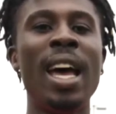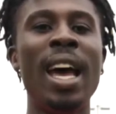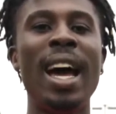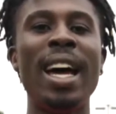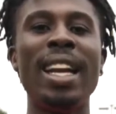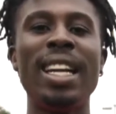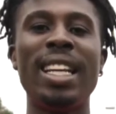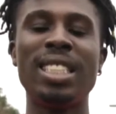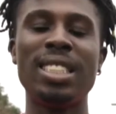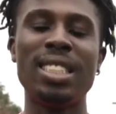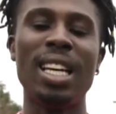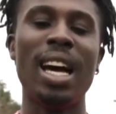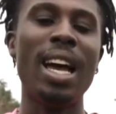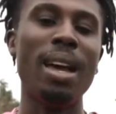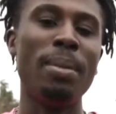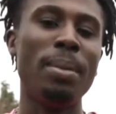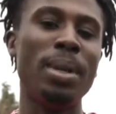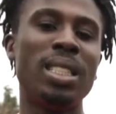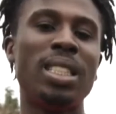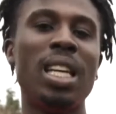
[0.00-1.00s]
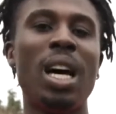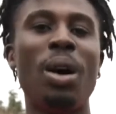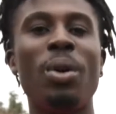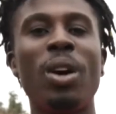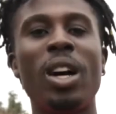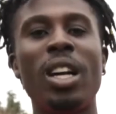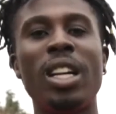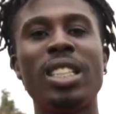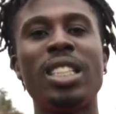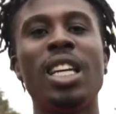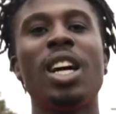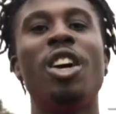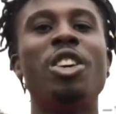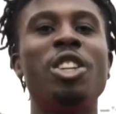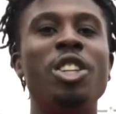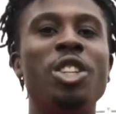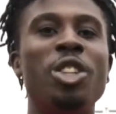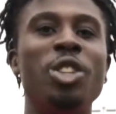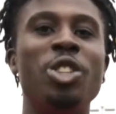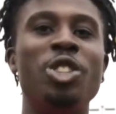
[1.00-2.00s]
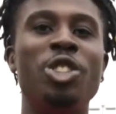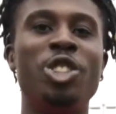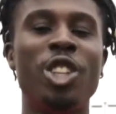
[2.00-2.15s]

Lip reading: and there's timings that we're going to tell you